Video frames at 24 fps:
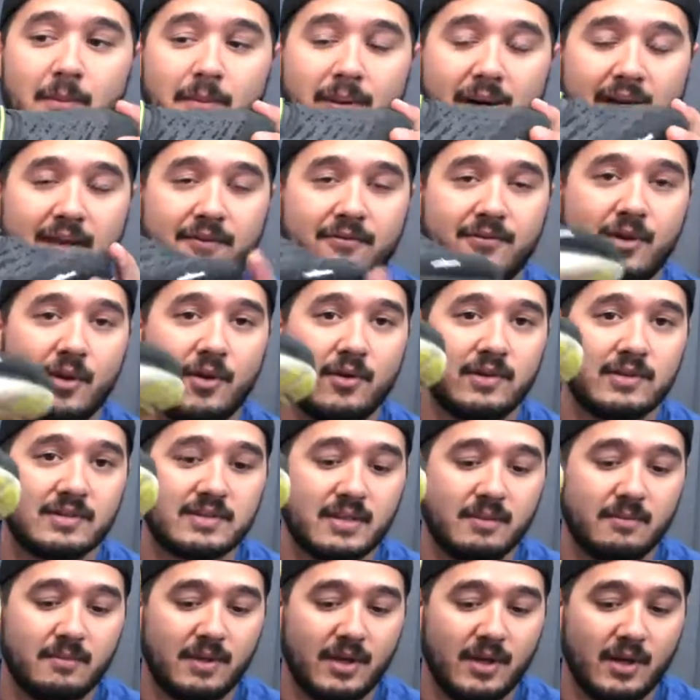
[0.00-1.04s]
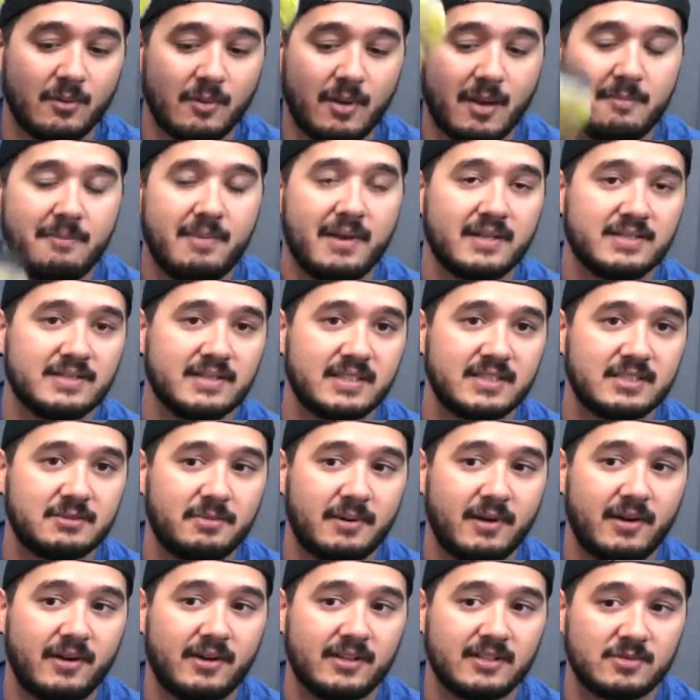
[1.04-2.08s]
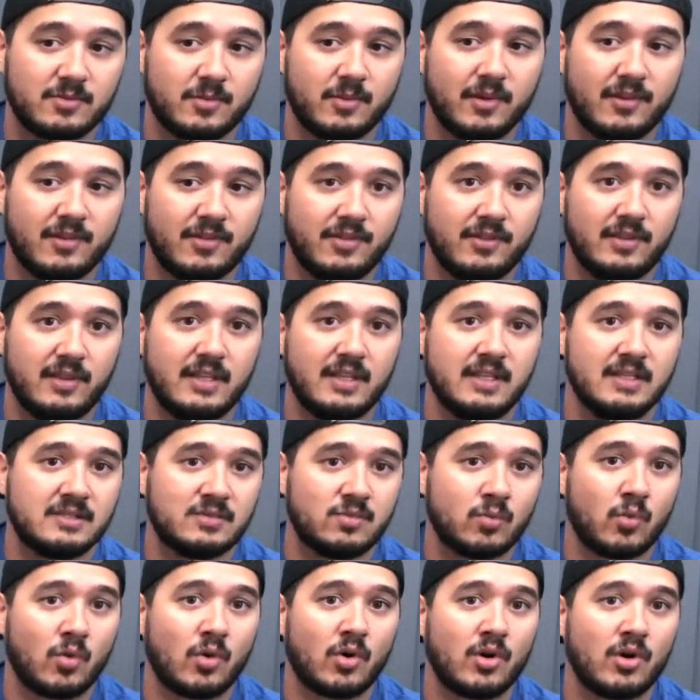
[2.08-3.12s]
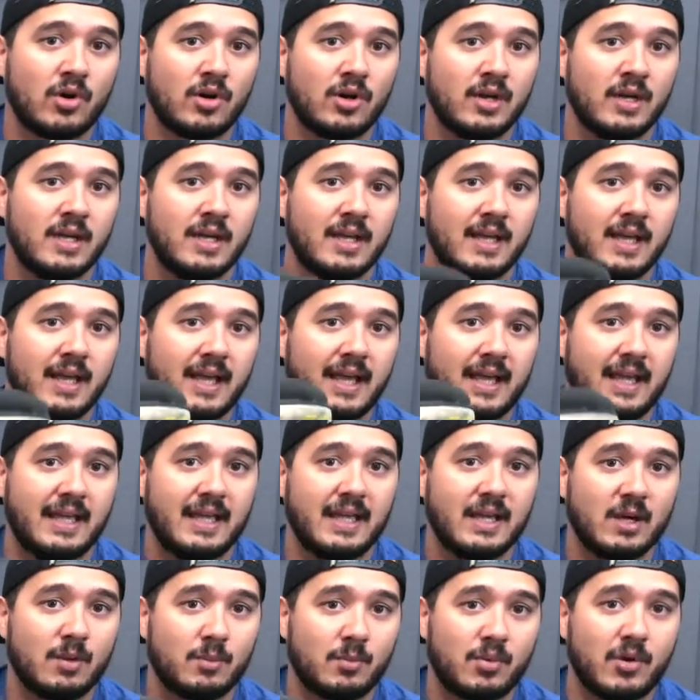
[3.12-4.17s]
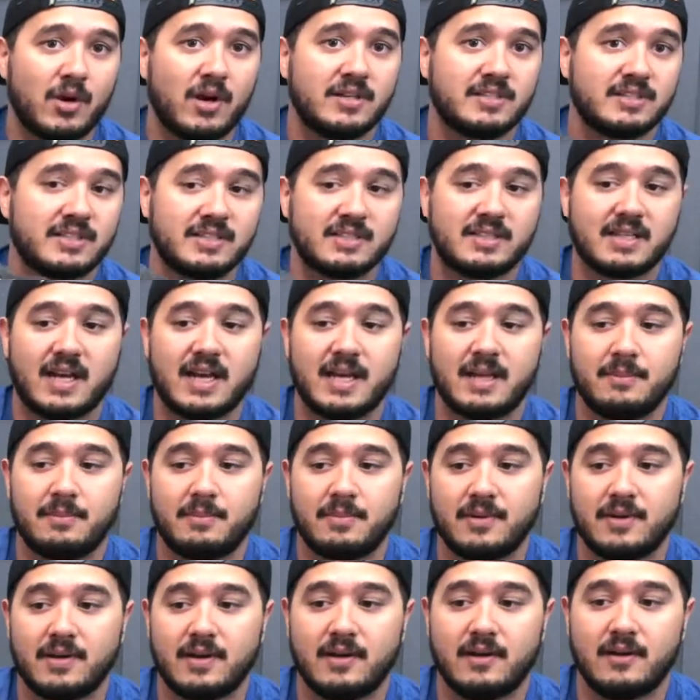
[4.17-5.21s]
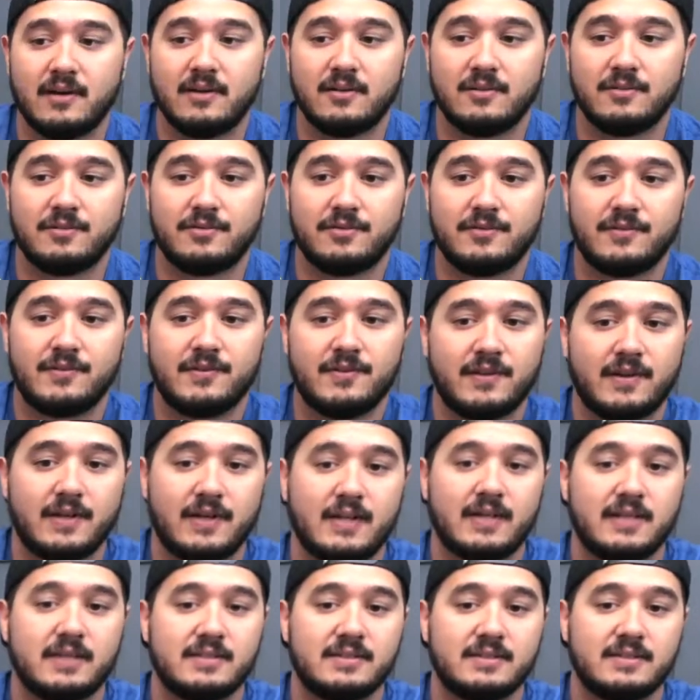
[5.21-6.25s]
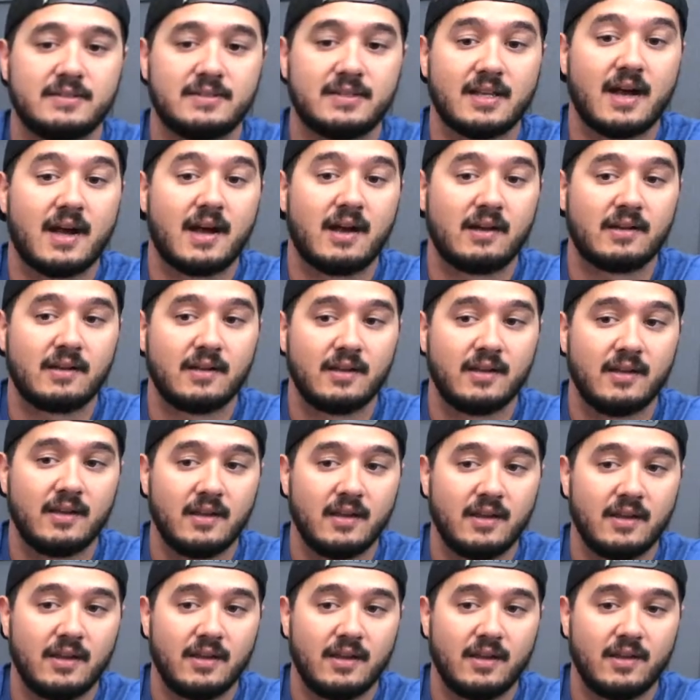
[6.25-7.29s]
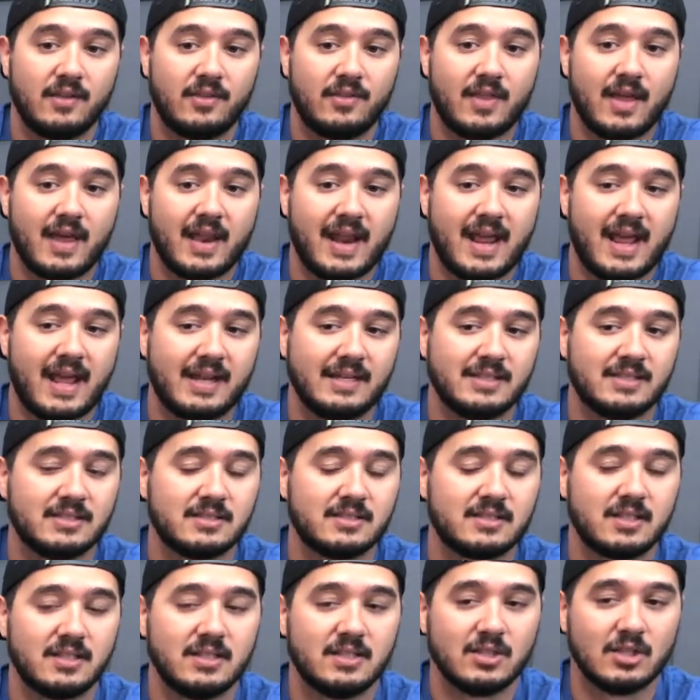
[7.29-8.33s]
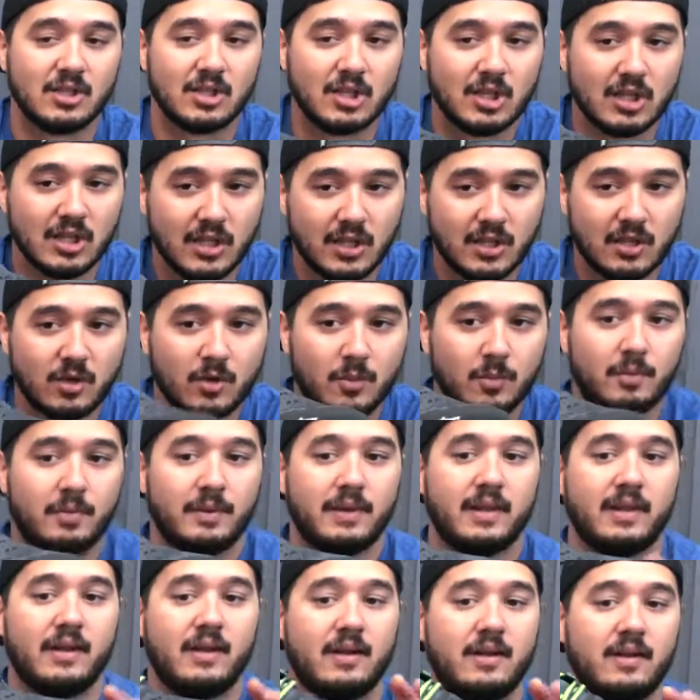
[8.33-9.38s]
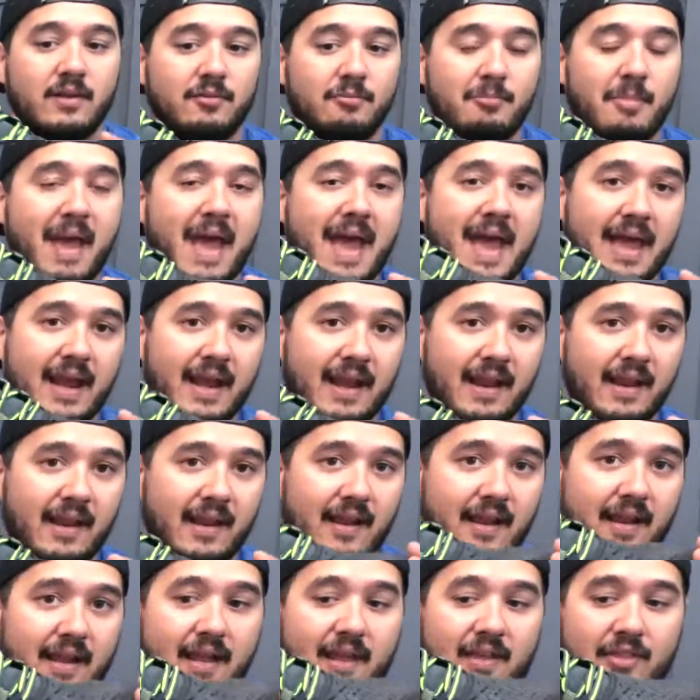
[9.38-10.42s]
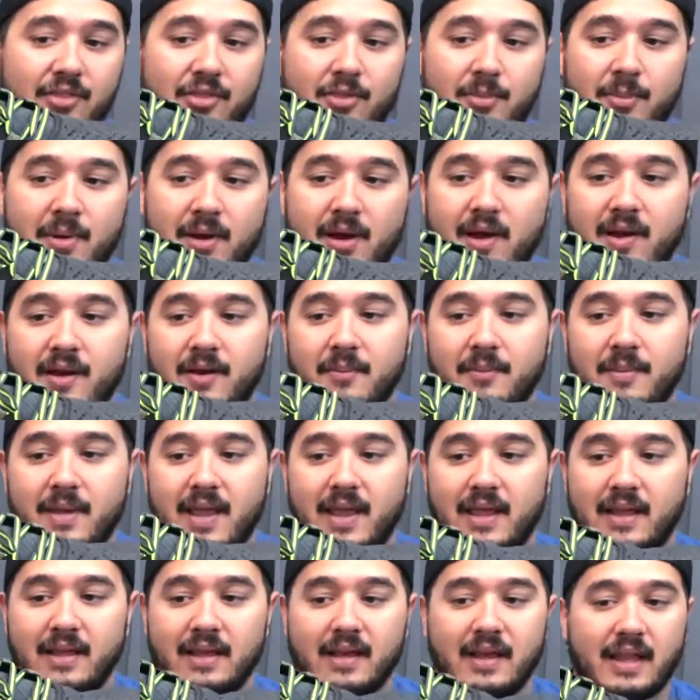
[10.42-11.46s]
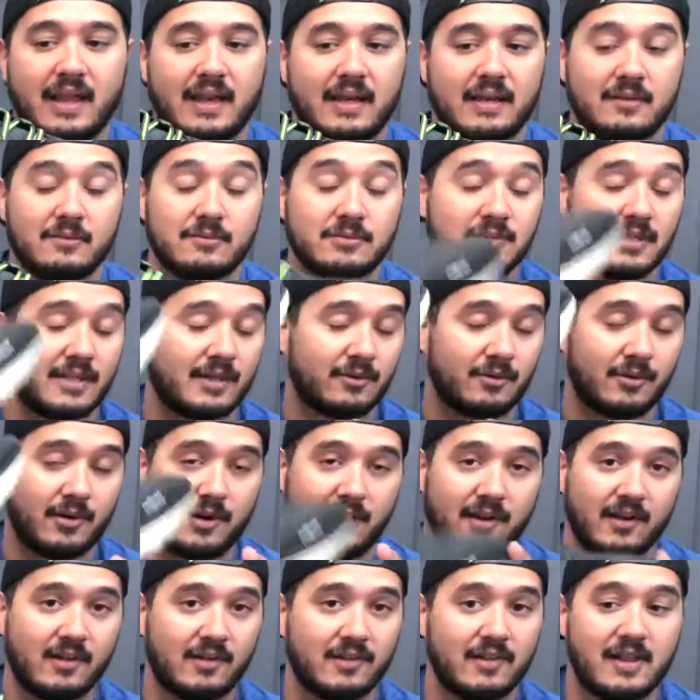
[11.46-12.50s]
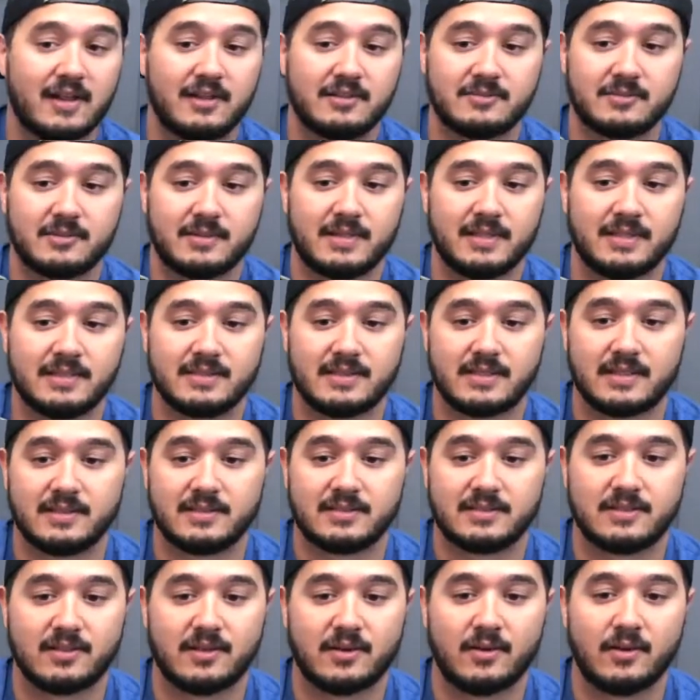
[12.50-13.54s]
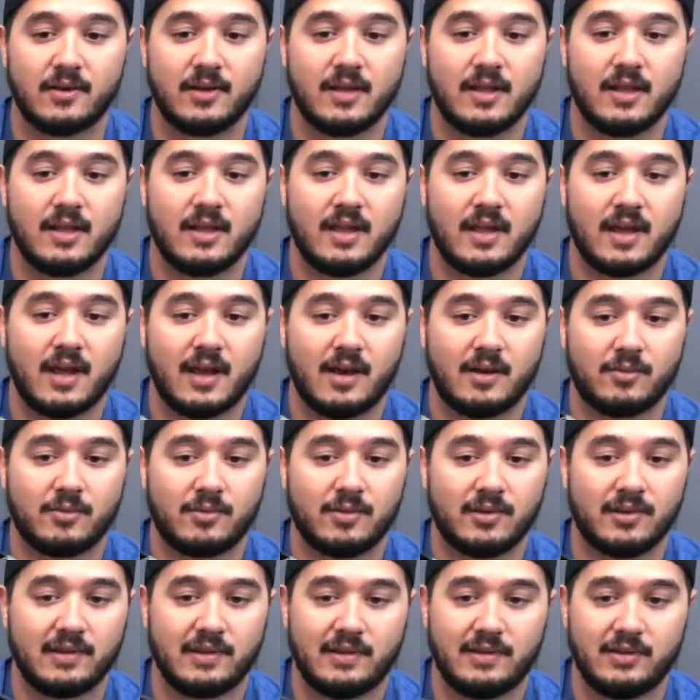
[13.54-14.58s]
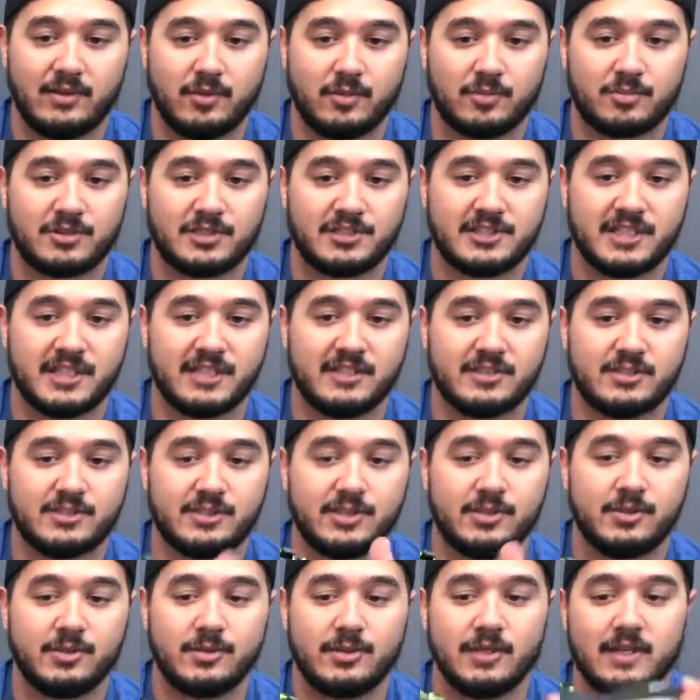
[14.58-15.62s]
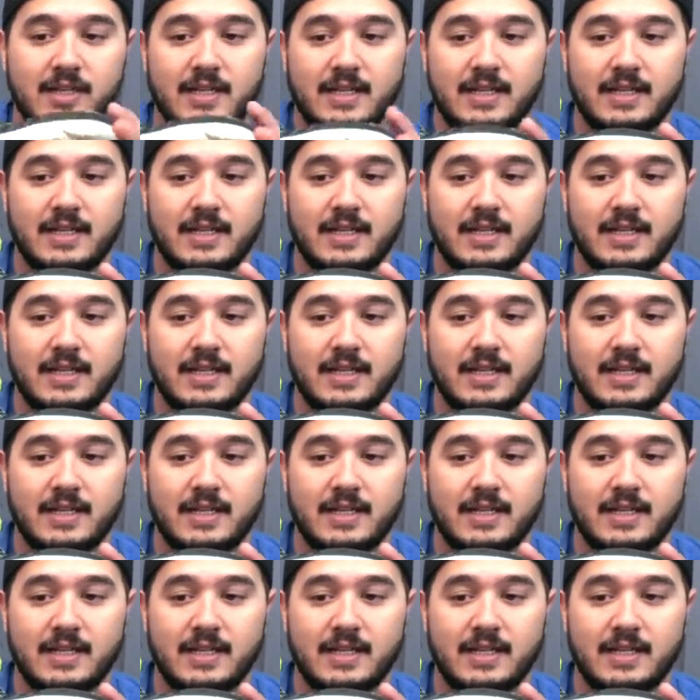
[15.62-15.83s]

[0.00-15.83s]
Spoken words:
But I've noticed that, my best experience with these were a compression type of sock that had just a little bit of padding at the bottom, and it was like running on clouds with these things. So I really do appreciate the shoe.